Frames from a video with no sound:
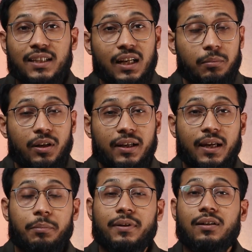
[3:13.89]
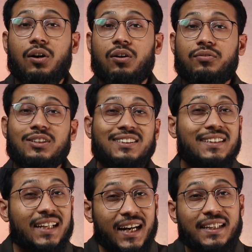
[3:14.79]
Scalable Capital offers
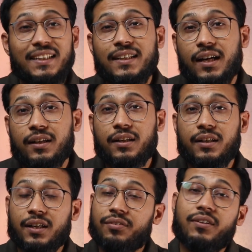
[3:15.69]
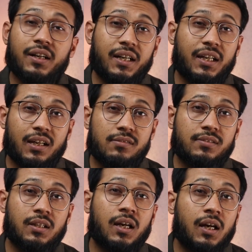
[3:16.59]
nineteen hundred different E T Fs